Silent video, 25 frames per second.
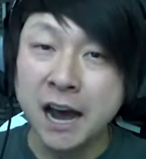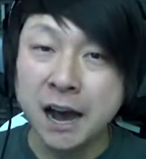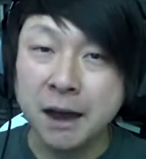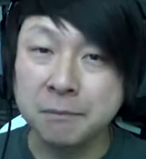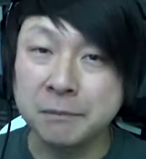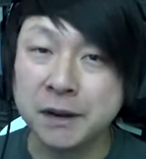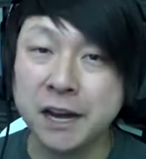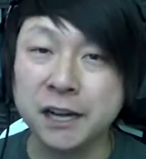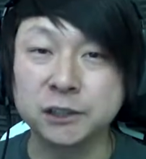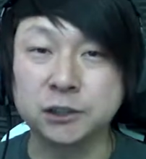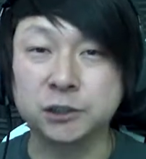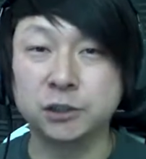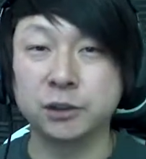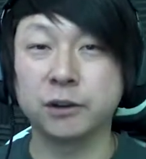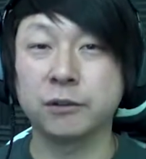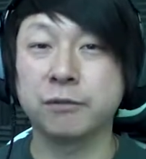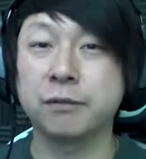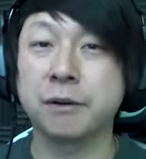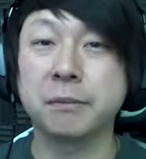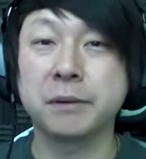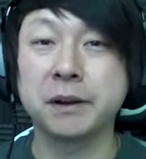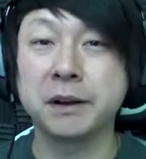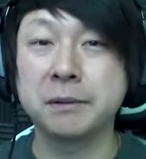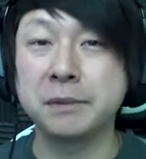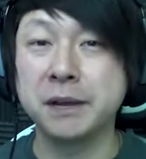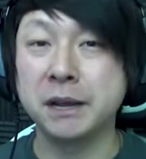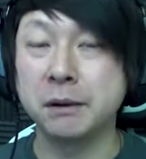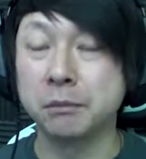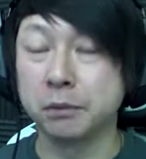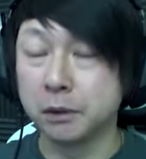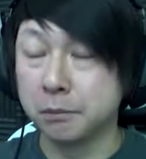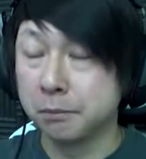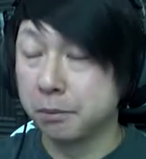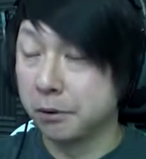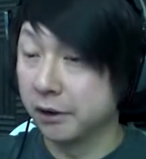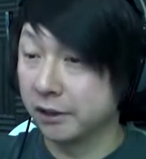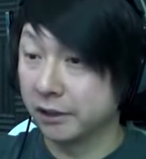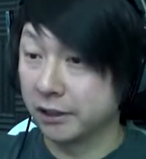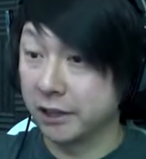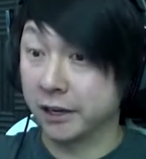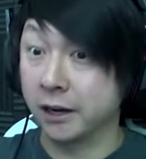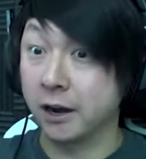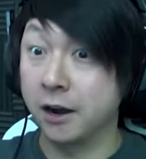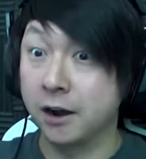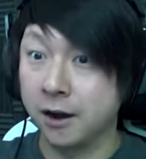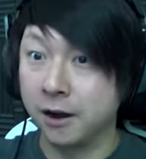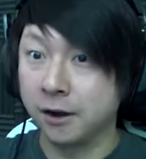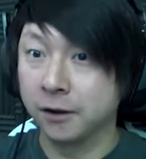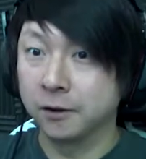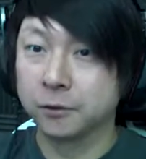I'm not sure if I'm going to be able to put like
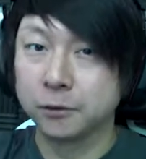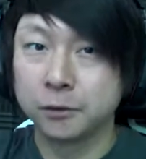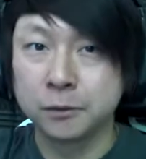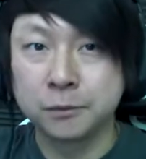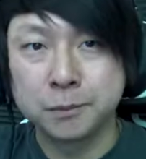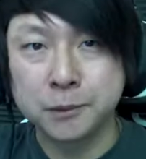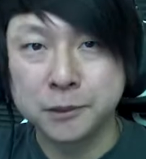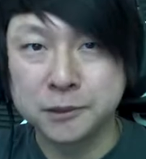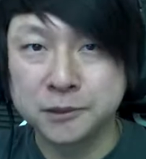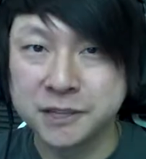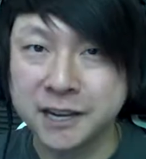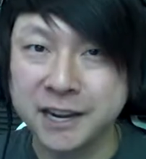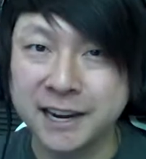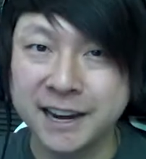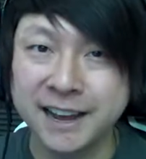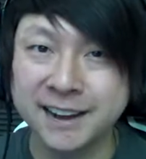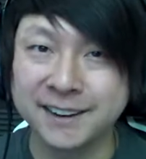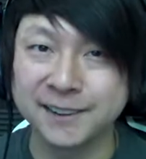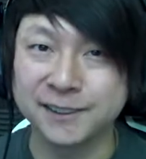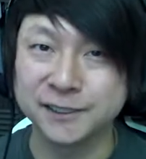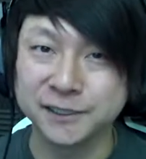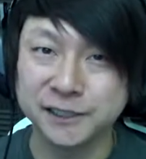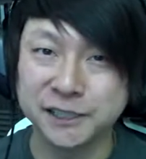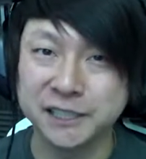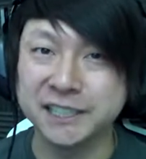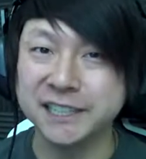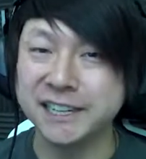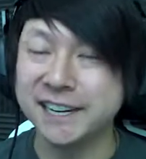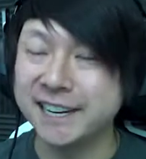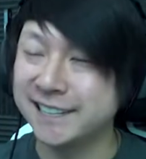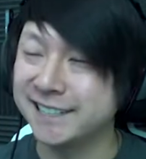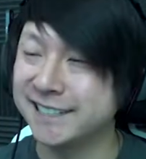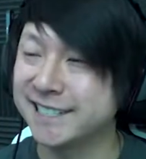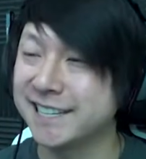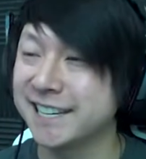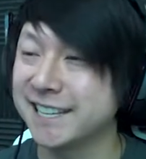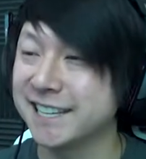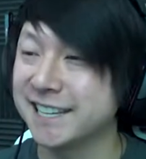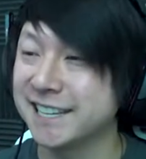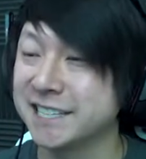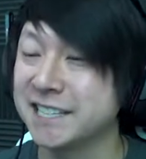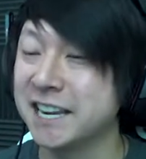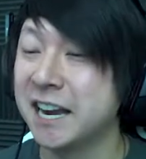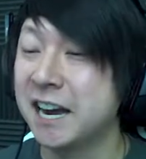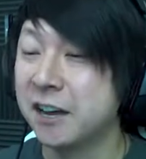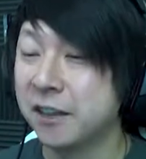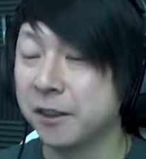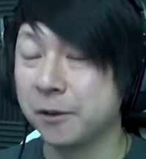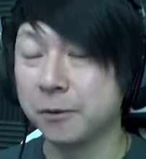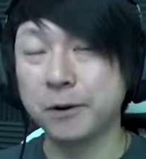100% energy into this
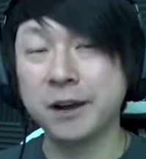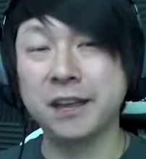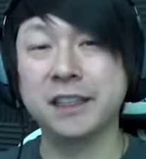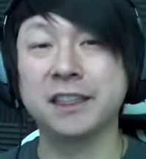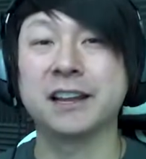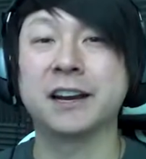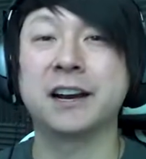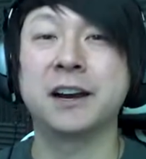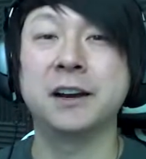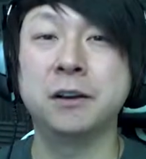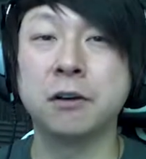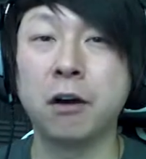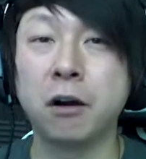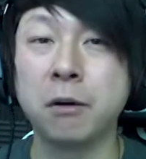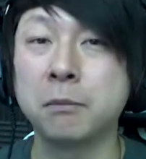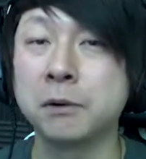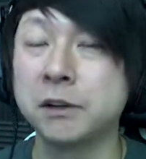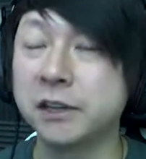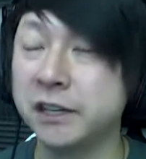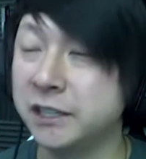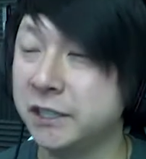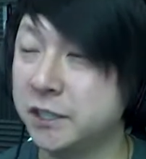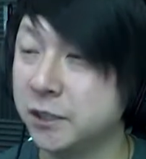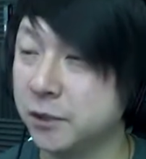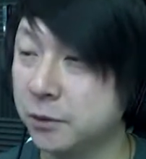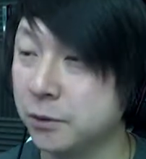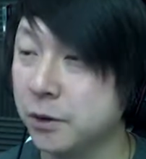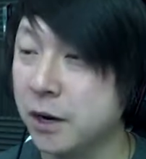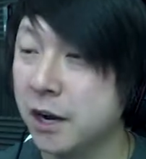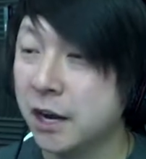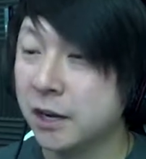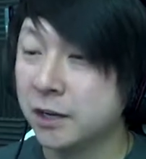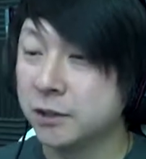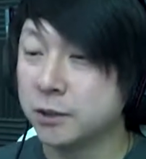the way that I normally do.